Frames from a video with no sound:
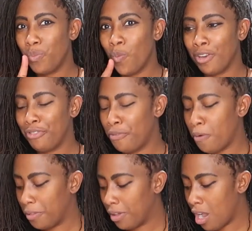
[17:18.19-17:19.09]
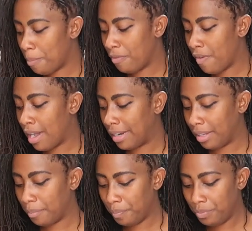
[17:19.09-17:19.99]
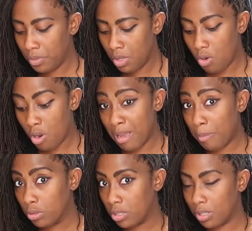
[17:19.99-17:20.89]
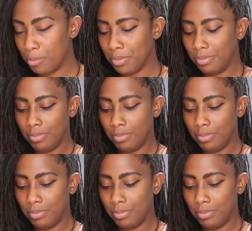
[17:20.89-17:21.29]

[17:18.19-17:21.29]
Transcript: 1/4 cup of honey or maple syrup